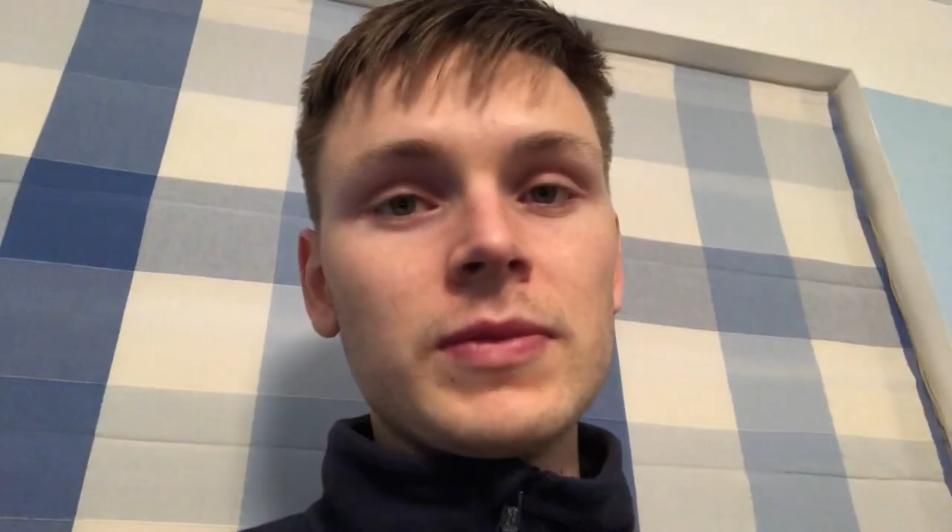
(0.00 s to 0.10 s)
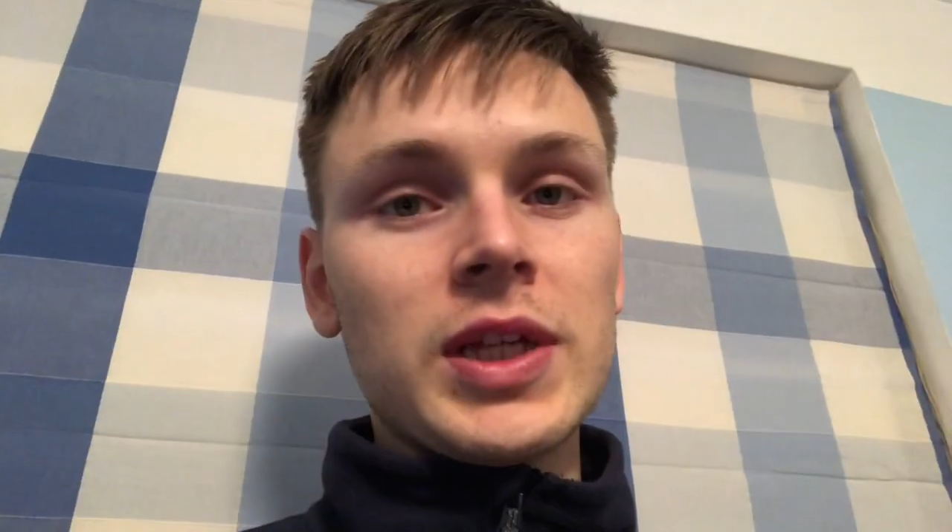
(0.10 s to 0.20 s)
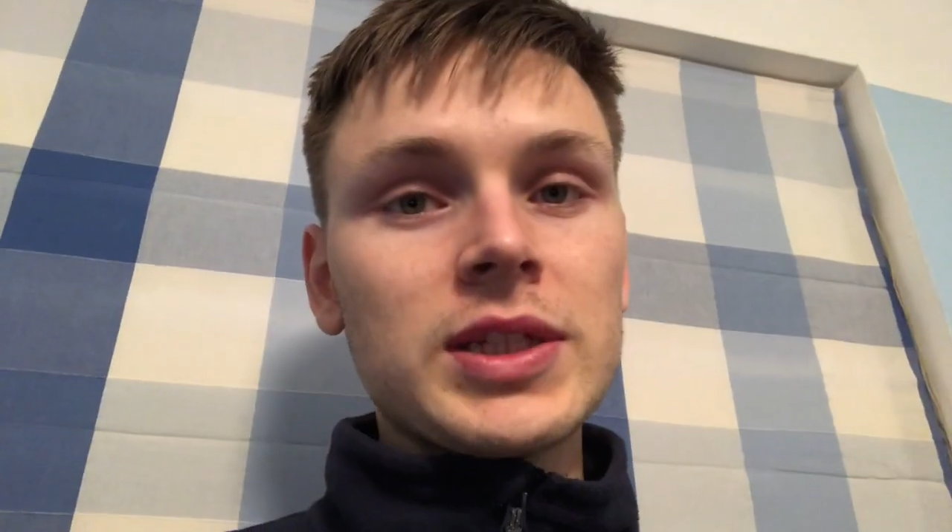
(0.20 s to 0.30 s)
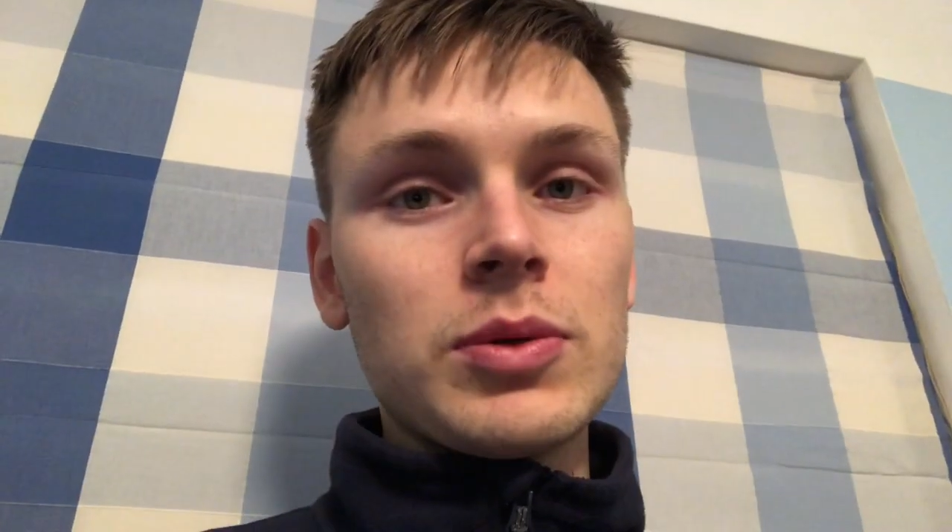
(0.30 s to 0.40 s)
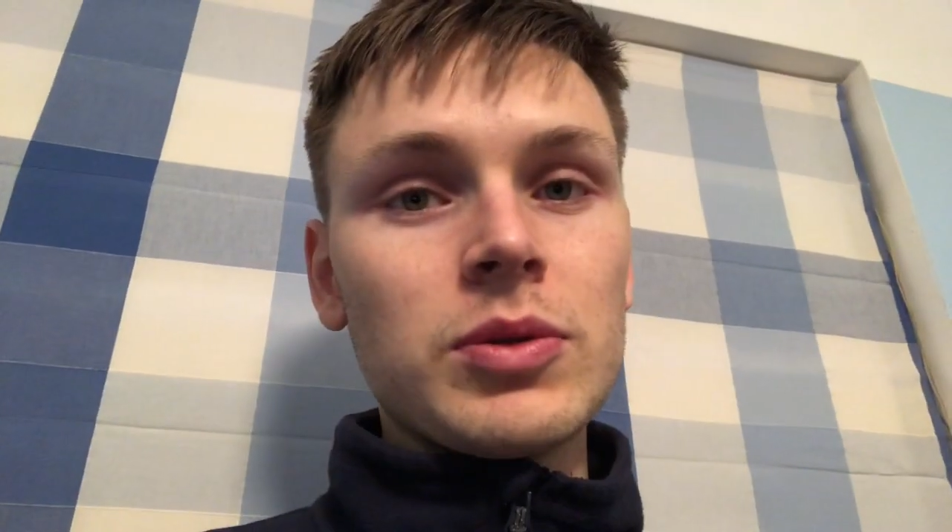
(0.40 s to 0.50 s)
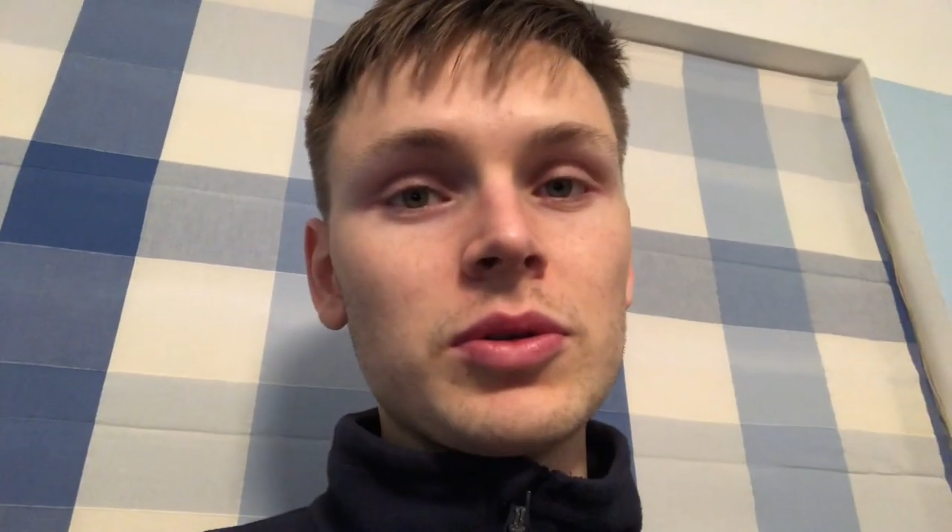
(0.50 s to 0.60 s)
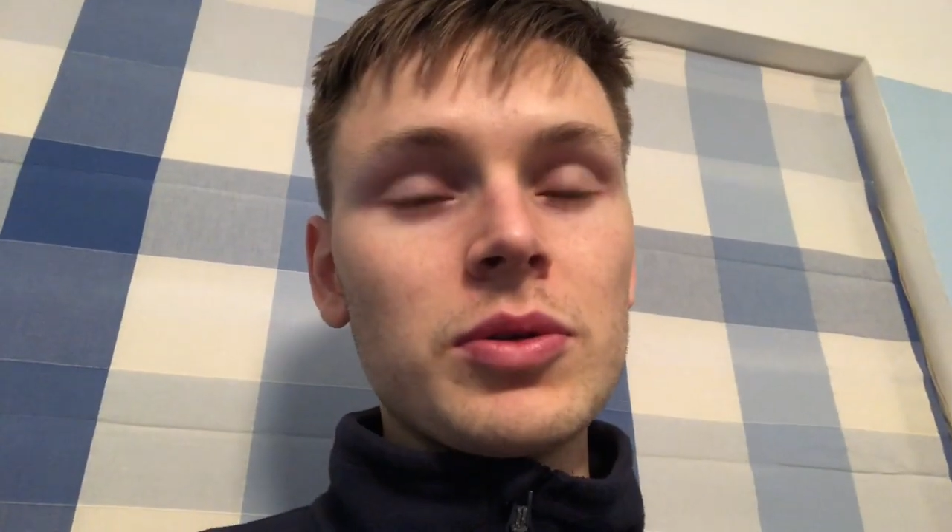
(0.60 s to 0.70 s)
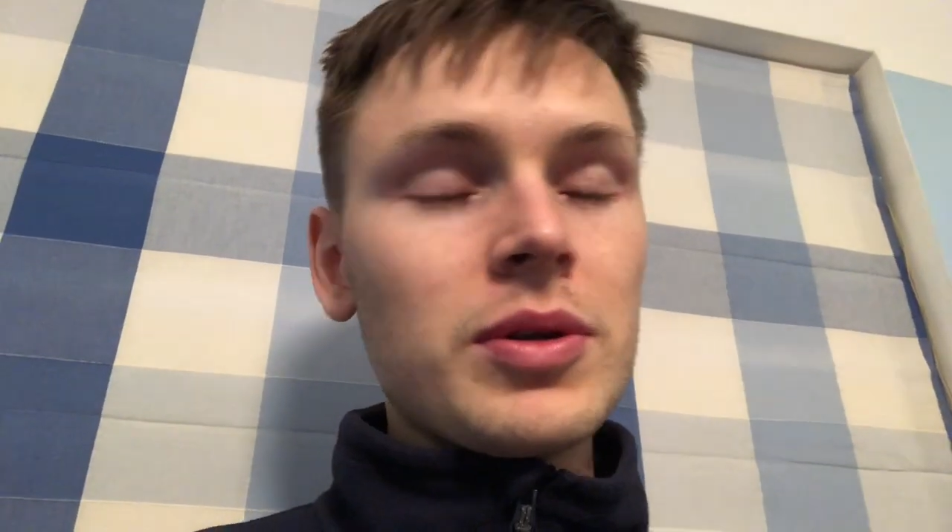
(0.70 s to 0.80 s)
that's how I do